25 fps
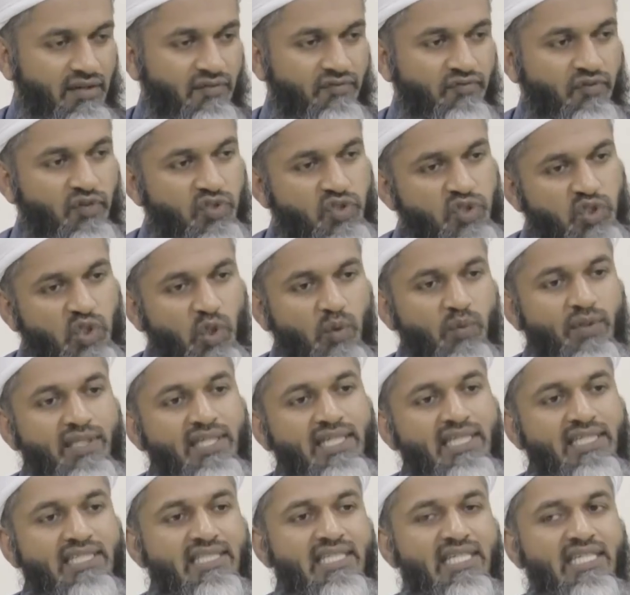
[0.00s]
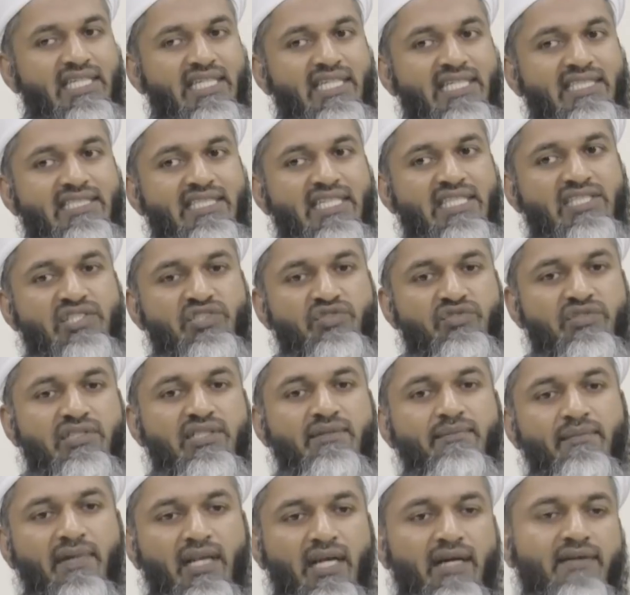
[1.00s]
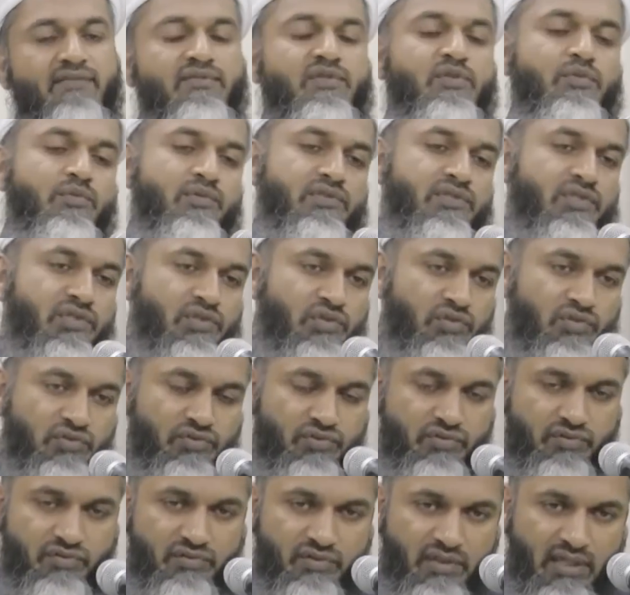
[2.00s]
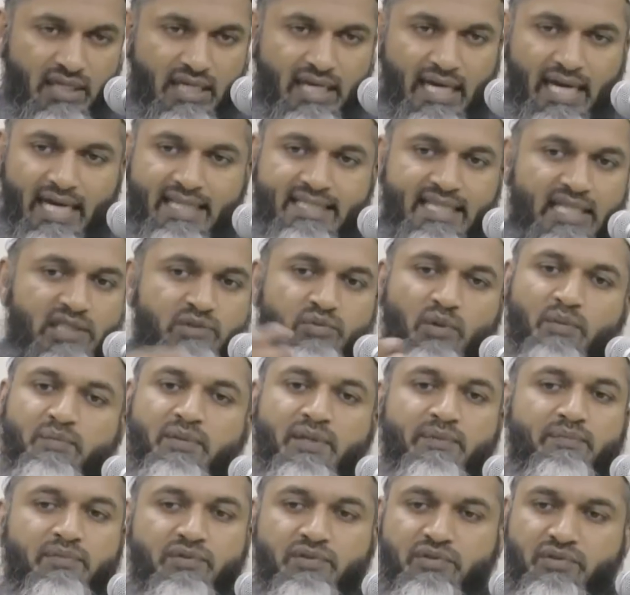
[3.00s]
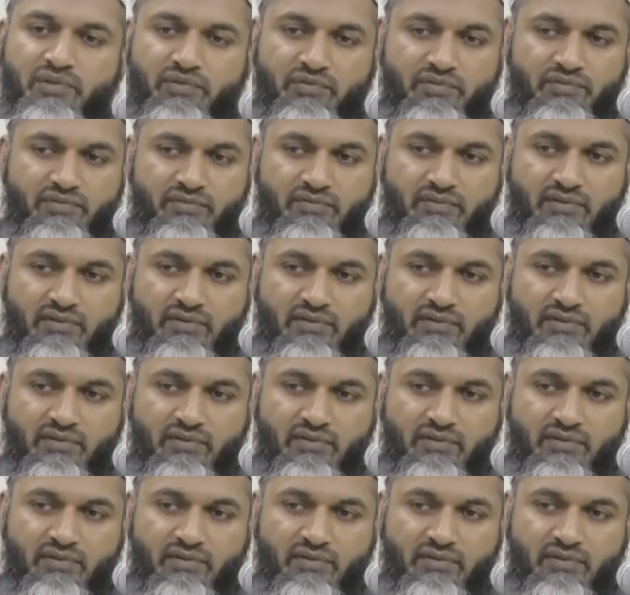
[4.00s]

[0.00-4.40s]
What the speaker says: for showing his extreme love towards the children. And that's what people do.